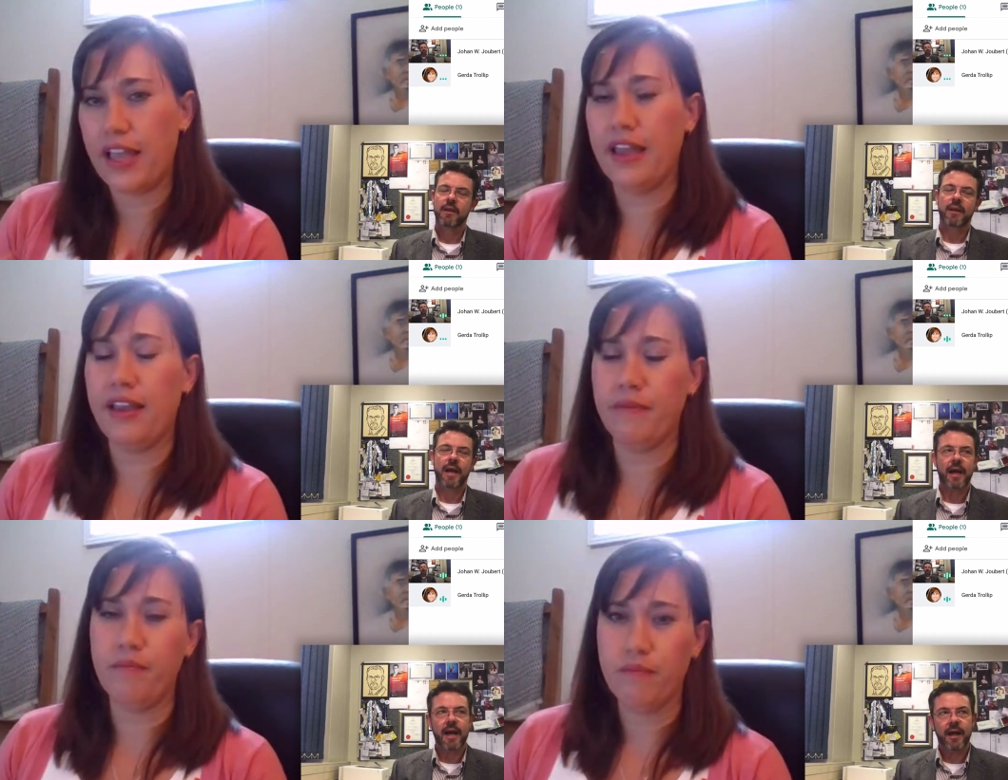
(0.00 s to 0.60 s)
Speaker 1: uh,
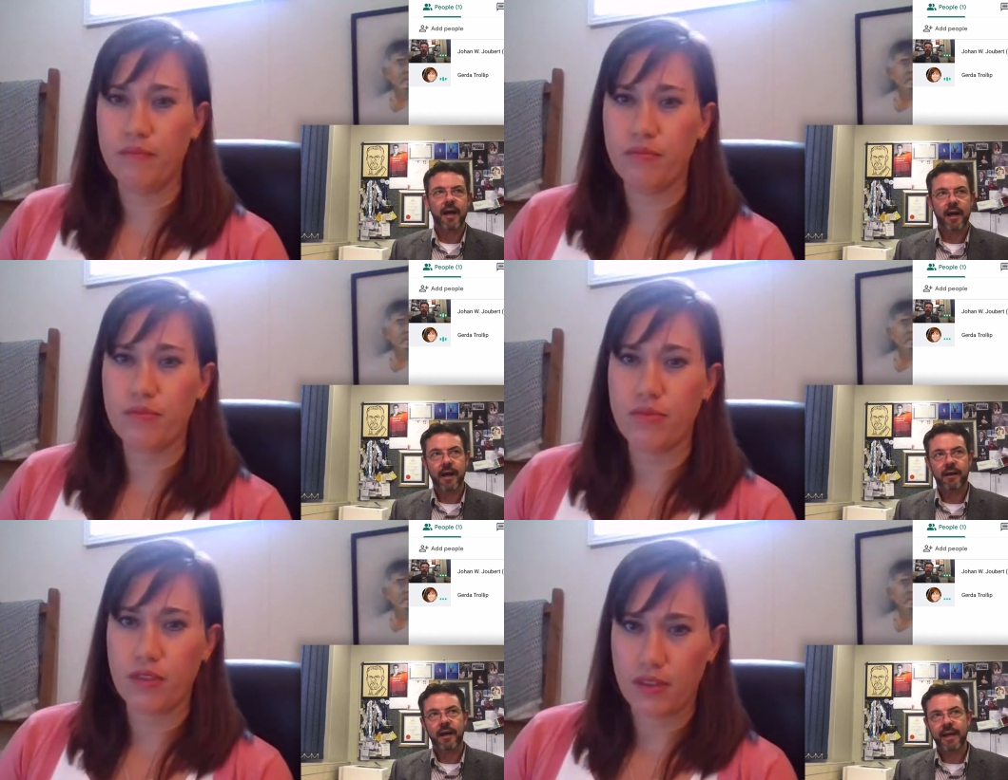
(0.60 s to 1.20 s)
I,
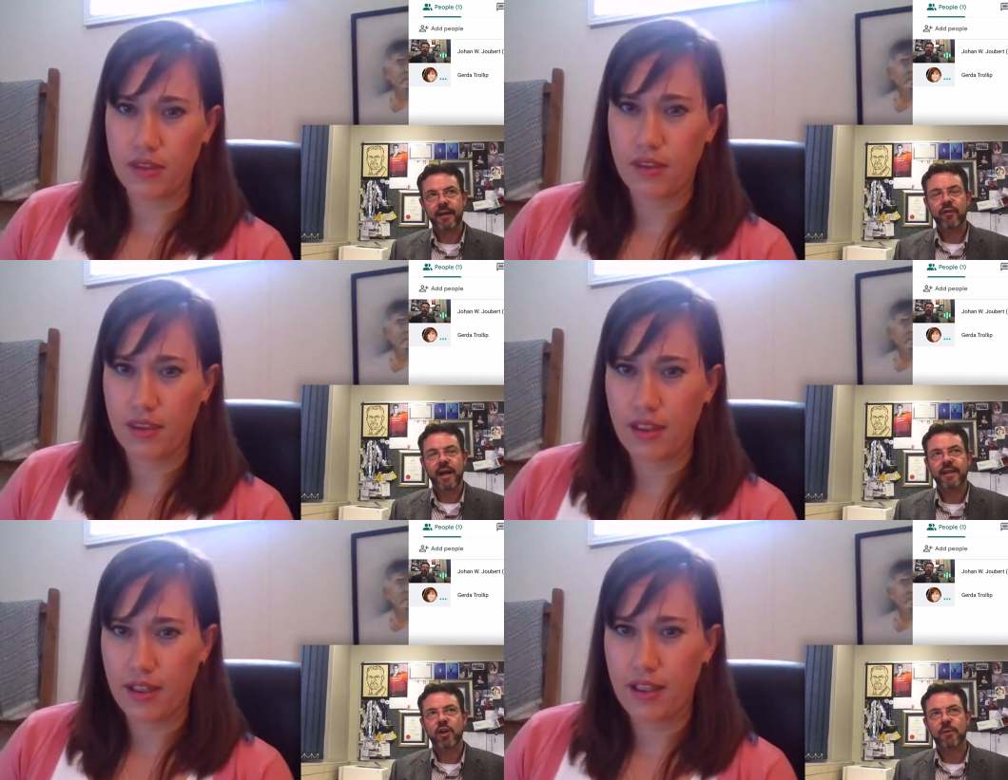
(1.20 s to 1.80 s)
I, agree.
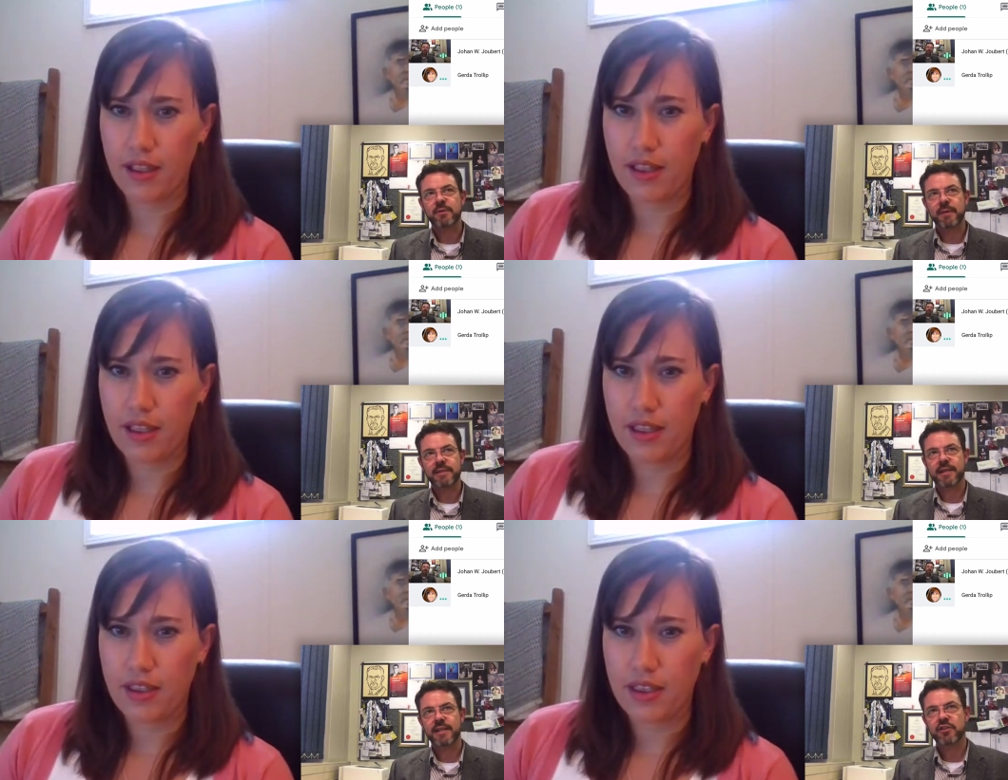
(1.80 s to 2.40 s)
I think
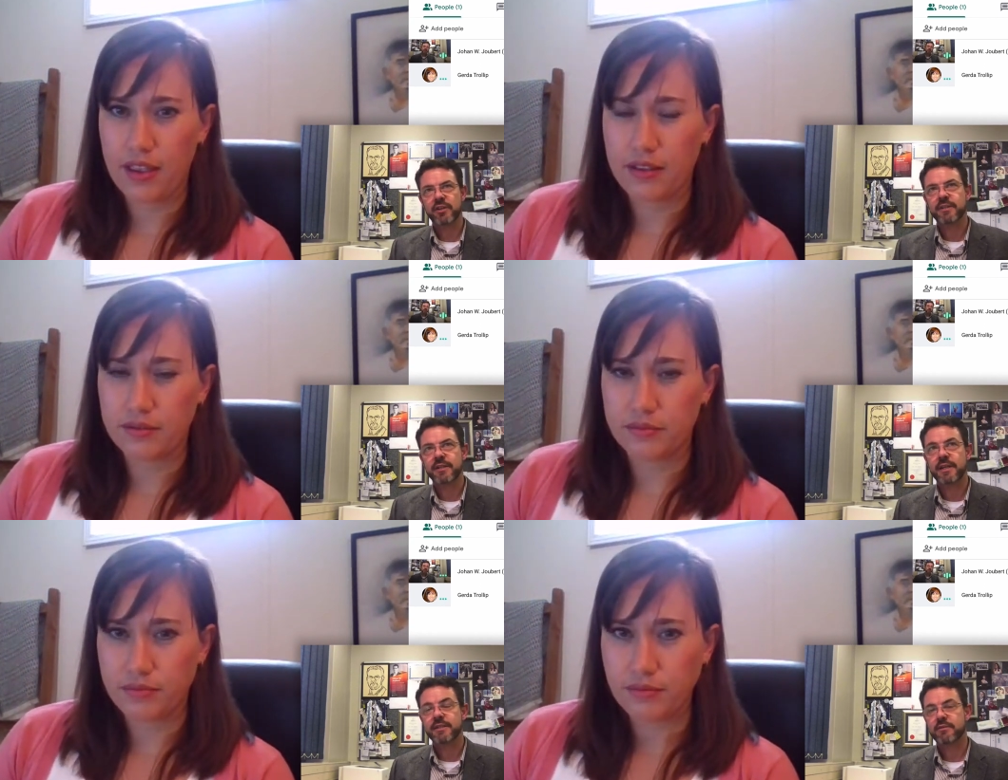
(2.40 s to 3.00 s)
optimization
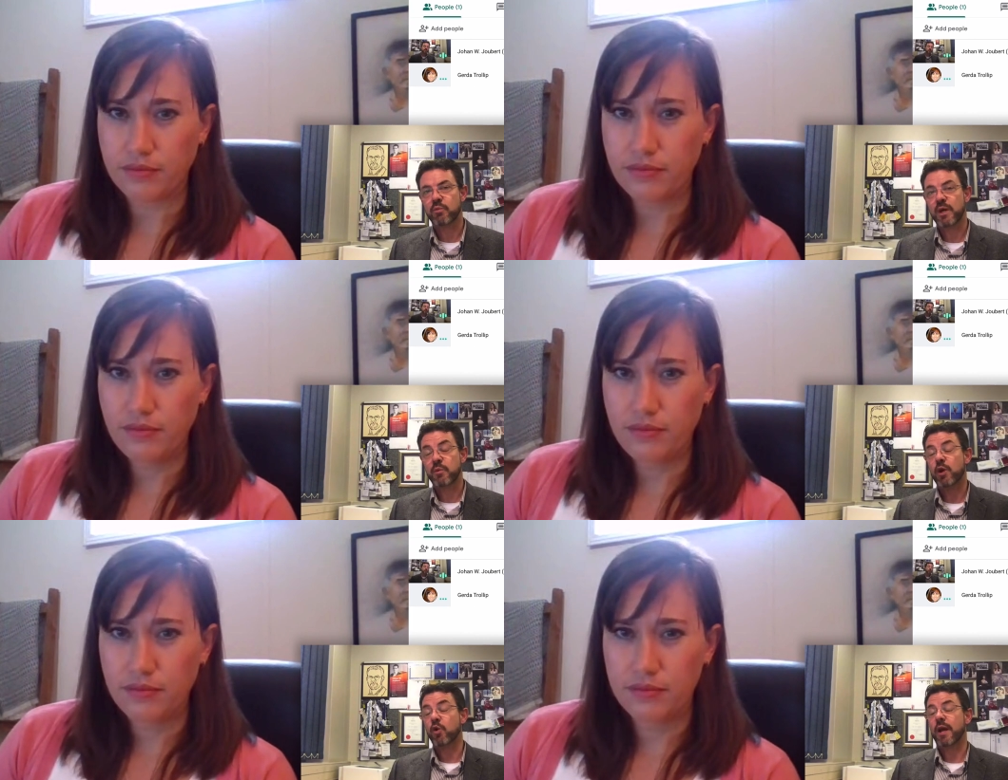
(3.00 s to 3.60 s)
is, is what
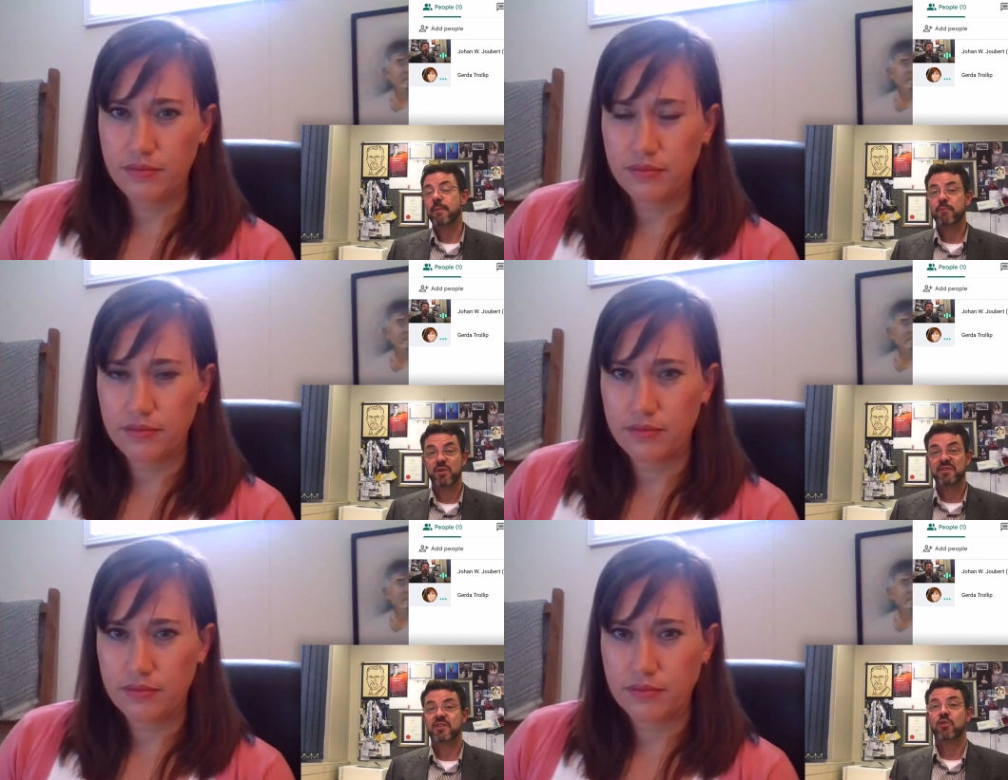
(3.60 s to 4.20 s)
we call a
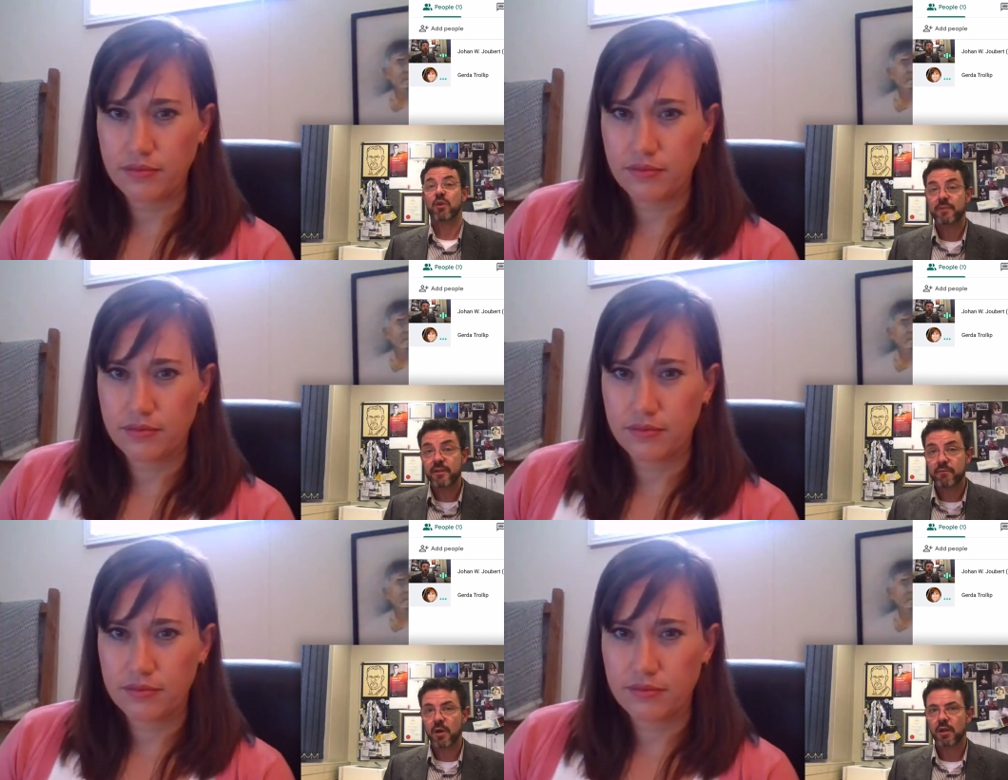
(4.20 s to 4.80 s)

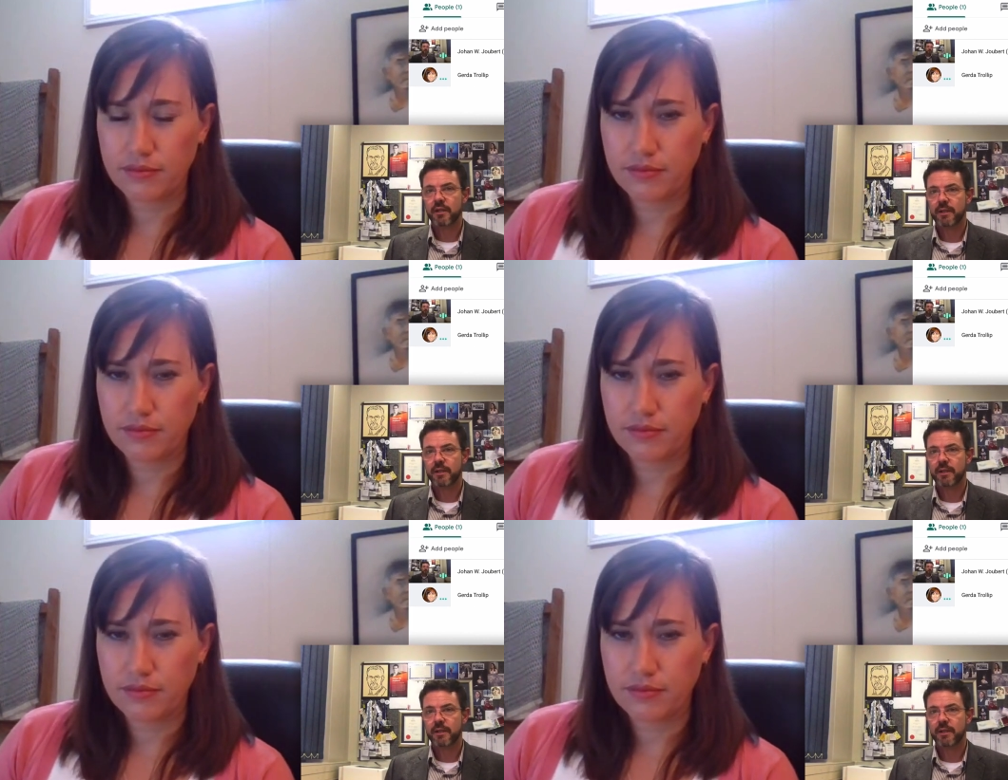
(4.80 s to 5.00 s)
prescriptive model.